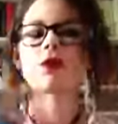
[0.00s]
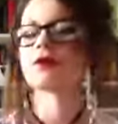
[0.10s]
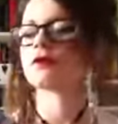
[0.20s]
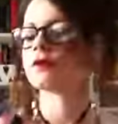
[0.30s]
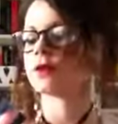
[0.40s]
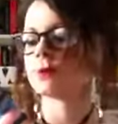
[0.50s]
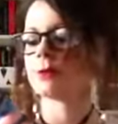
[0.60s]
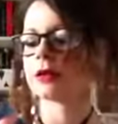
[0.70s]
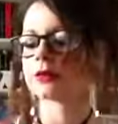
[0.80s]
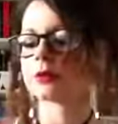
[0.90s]
of The
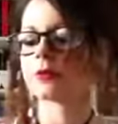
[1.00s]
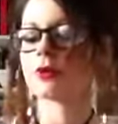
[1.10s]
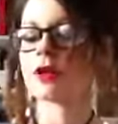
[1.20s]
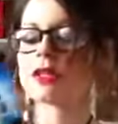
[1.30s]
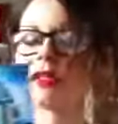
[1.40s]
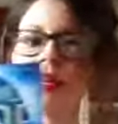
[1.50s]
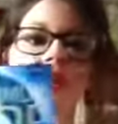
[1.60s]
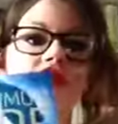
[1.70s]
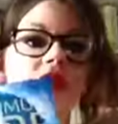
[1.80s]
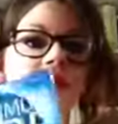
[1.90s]
Maximum Rye, The
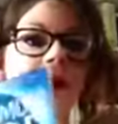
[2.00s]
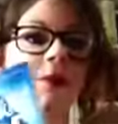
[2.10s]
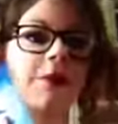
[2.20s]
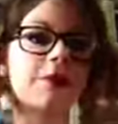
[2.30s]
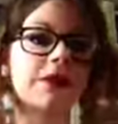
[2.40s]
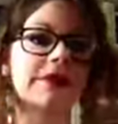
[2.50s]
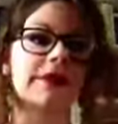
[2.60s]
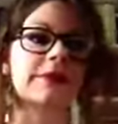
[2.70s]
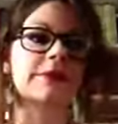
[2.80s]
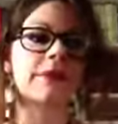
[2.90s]
Angel Experiment by
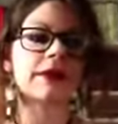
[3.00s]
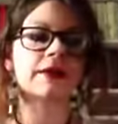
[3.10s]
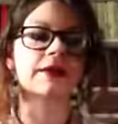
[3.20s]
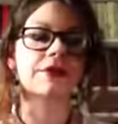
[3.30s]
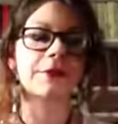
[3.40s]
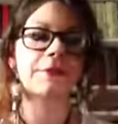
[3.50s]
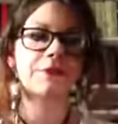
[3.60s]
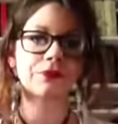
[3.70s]
James Patterson.